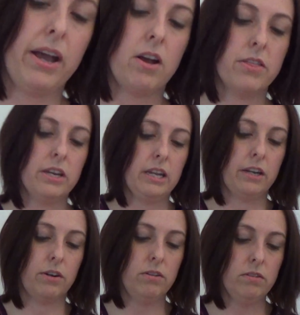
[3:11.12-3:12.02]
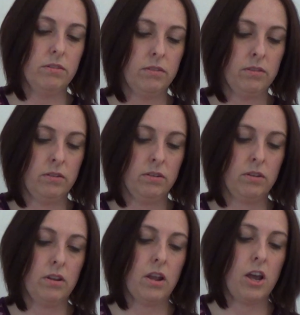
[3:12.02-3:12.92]
back on the needle
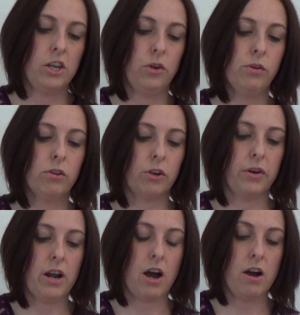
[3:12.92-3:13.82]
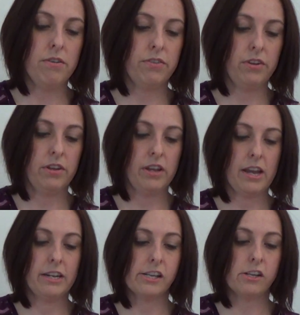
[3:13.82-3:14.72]
and you screw it off
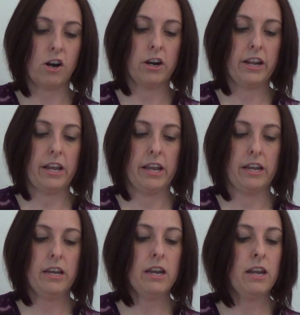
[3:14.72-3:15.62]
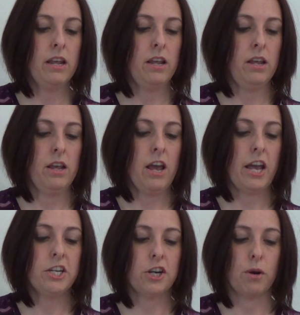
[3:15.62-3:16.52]
and discard it in
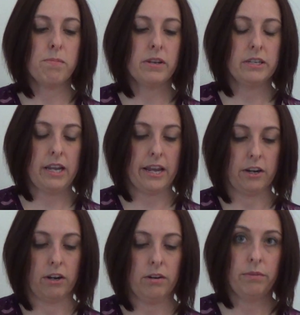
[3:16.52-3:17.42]
a sharp container.